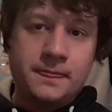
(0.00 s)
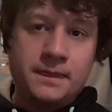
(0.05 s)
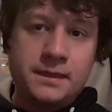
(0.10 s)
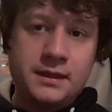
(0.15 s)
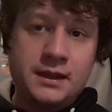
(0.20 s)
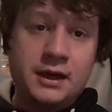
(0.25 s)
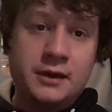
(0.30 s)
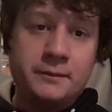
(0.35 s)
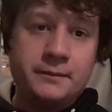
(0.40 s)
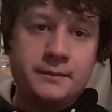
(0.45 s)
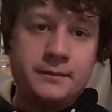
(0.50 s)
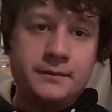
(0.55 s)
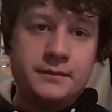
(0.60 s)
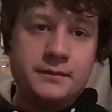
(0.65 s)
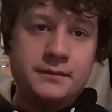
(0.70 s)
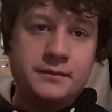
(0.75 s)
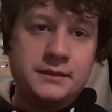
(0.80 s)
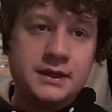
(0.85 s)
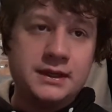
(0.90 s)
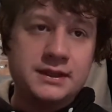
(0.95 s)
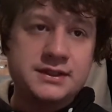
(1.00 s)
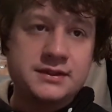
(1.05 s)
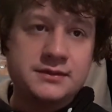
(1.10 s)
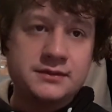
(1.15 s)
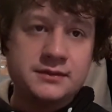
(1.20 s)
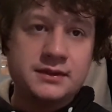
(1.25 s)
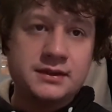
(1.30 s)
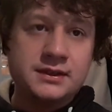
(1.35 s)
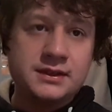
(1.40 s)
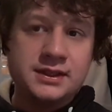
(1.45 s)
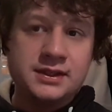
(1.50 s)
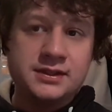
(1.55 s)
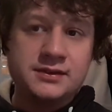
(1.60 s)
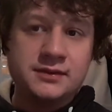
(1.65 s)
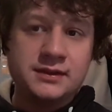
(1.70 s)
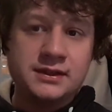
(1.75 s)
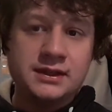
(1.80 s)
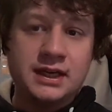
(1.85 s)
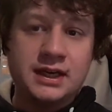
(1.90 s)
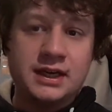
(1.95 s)
Now, that's these
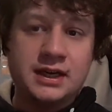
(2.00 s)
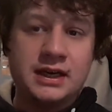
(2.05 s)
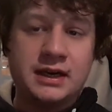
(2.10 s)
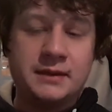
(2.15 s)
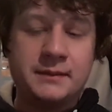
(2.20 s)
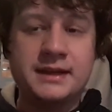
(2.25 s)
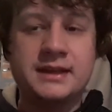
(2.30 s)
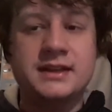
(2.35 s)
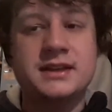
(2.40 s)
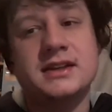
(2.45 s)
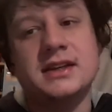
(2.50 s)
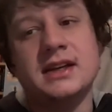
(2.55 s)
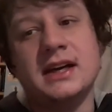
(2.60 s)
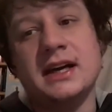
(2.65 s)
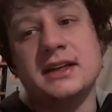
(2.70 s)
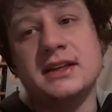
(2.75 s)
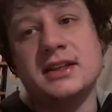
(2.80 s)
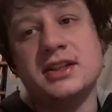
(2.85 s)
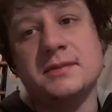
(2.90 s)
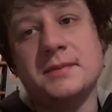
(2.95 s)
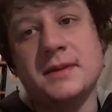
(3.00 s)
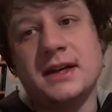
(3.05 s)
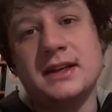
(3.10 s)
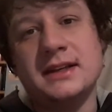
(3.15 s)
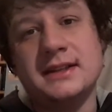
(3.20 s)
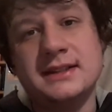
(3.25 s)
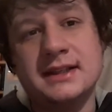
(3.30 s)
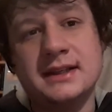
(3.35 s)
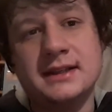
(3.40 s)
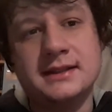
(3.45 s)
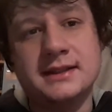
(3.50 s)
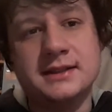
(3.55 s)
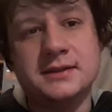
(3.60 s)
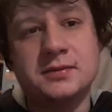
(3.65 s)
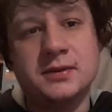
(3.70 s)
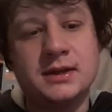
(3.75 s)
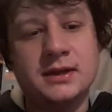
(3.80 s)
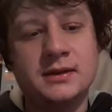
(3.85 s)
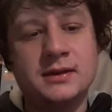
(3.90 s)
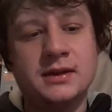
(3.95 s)
three I might add in Jamaal Lascelles as
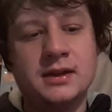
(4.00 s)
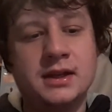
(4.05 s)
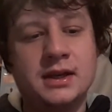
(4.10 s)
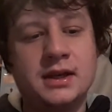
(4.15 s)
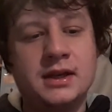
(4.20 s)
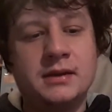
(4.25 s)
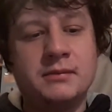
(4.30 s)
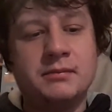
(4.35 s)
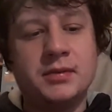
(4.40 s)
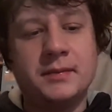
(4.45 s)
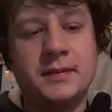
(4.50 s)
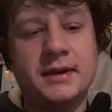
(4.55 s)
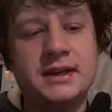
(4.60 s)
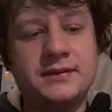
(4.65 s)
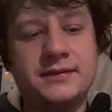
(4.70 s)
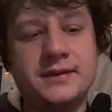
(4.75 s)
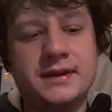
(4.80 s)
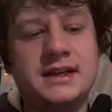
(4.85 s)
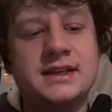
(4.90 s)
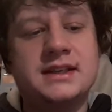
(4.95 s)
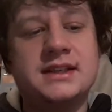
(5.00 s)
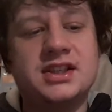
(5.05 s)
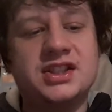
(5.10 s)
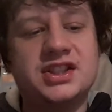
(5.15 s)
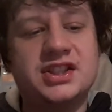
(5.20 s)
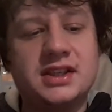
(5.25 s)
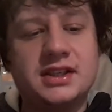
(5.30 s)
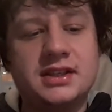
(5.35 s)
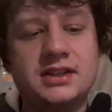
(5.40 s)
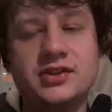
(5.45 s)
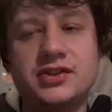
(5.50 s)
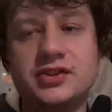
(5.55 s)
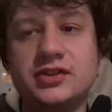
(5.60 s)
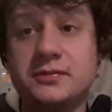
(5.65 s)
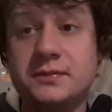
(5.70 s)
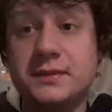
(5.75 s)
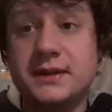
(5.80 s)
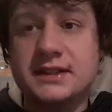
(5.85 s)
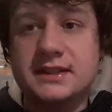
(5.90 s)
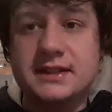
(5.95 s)
well. But mainly Fernandez, Schar
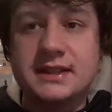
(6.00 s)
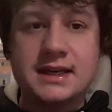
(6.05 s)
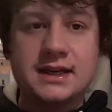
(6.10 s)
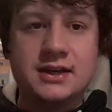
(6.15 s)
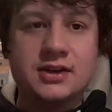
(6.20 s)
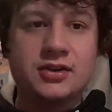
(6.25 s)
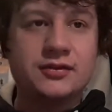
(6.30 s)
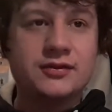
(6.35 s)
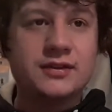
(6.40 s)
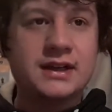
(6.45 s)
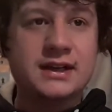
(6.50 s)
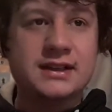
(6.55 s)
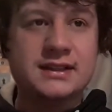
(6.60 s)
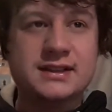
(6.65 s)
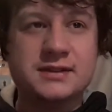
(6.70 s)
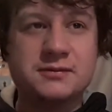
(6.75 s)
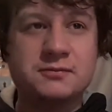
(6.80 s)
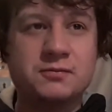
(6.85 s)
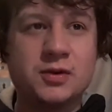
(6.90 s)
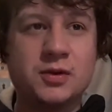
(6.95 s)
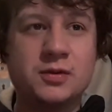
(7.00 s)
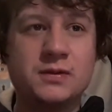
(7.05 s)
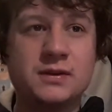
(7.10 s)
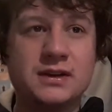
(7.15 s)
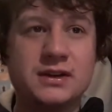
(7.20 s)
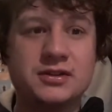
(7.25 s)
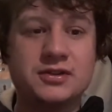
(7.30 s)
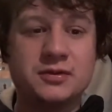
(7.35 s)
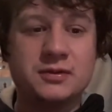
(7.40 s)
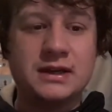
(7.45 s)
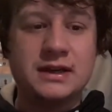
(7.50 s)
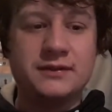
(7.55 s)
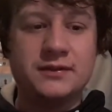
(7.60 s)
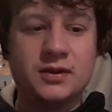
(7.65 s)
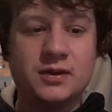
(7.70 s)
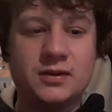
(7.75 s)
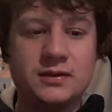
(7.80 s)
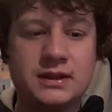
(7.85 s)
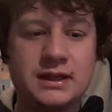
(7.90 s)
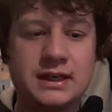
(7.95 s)
Lejeune because their contracts won't, don't have
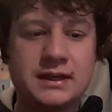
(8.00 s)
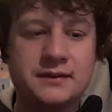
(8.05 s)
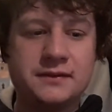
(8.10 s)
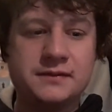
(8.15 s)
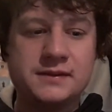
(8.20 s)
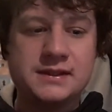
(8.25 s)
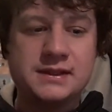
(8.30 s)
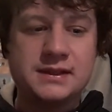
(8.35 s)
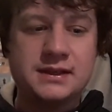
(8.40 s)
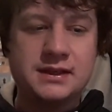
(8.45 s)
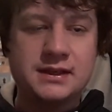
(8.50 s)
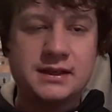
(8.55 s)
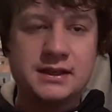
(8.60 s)
long left.